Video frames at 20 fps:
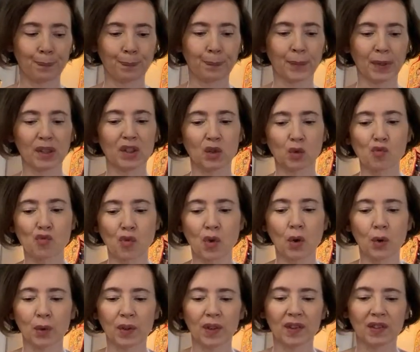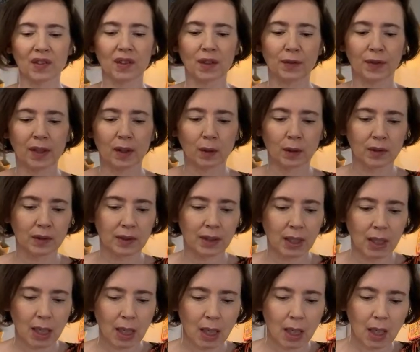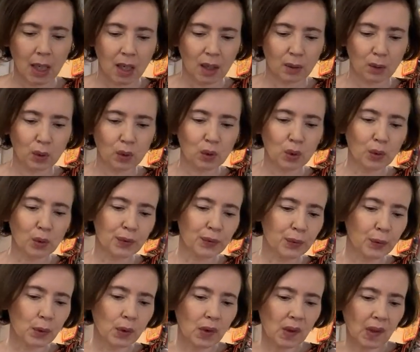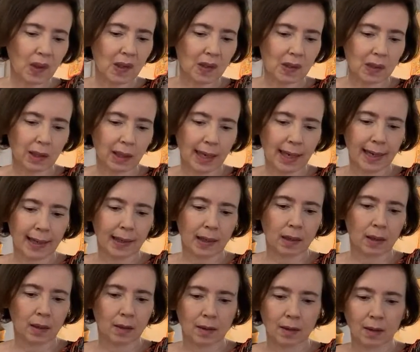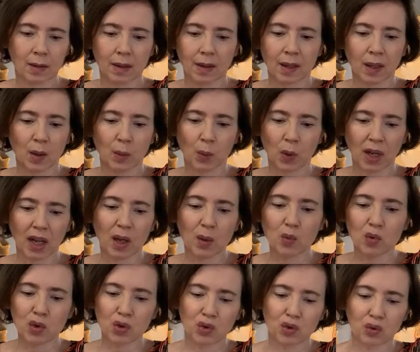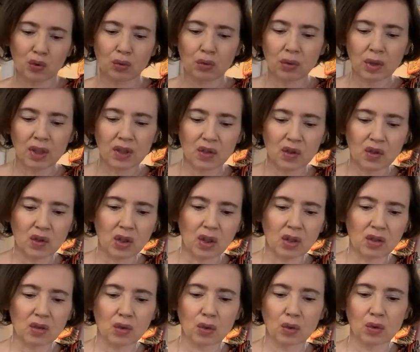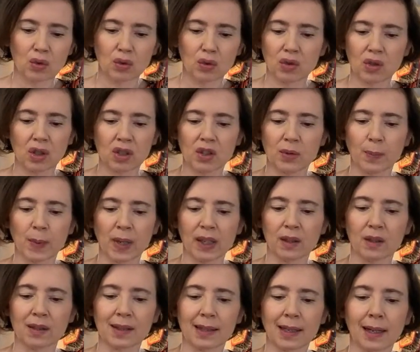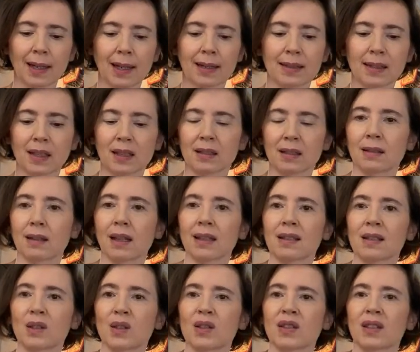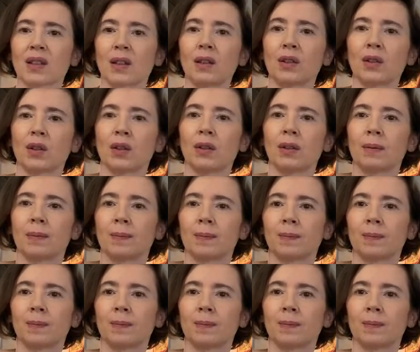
But raw, it's difficult. The tofu is like, what I would do is just, you just make a salad and that's a starter.